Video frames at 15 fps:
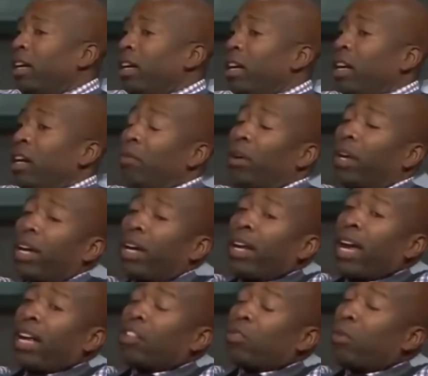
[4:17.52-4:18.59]
he's like,
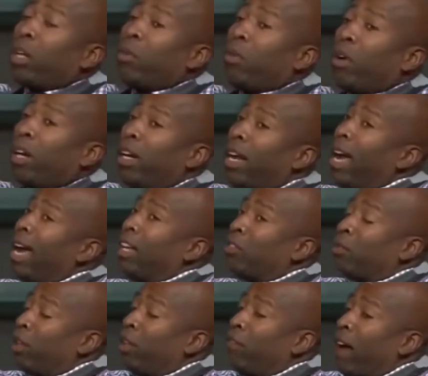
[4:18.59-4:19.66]
well, Kenny had 21
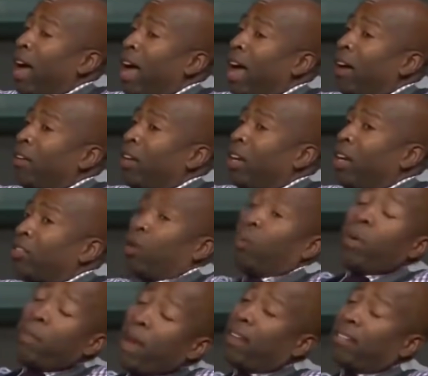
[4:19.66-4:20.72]
and I had 25.
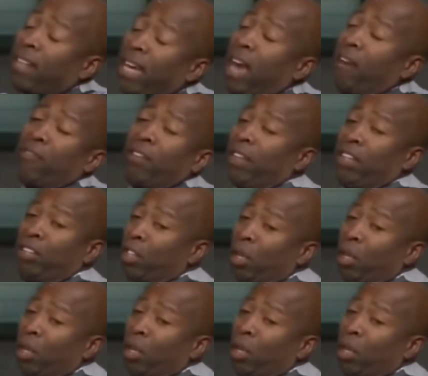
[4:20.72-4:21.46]
So we basically have